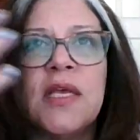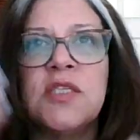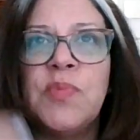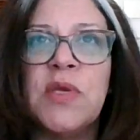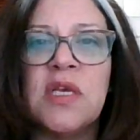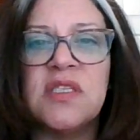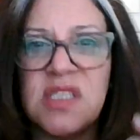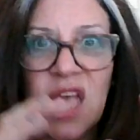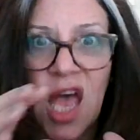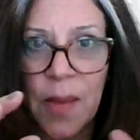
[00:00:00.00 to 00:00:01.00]
is because
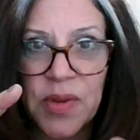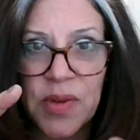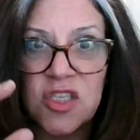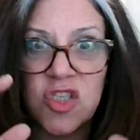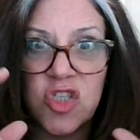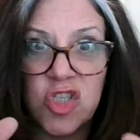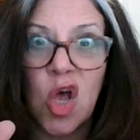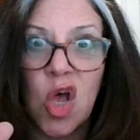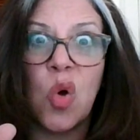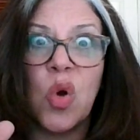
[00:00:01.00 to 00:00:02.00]
it's happening
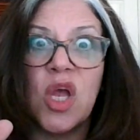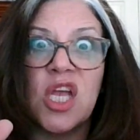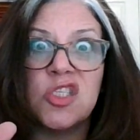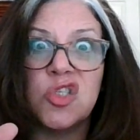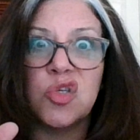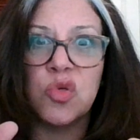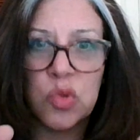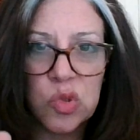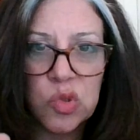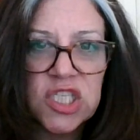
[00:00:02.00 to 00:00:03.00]
so
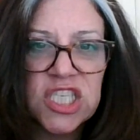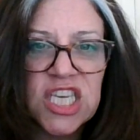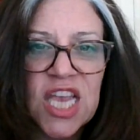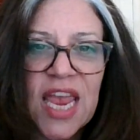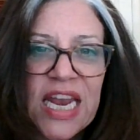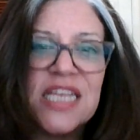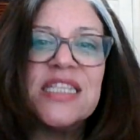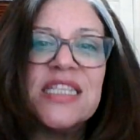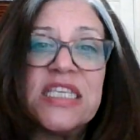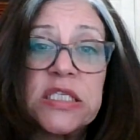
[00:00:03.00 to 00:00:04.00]

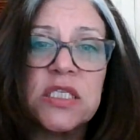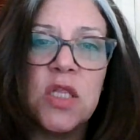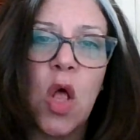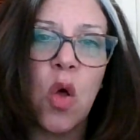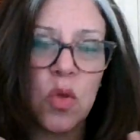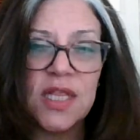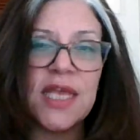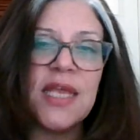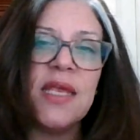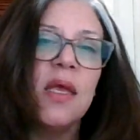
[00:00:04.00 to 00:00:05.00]
excruciatingly
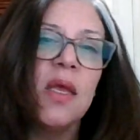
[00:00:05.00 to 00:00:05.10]
slowly,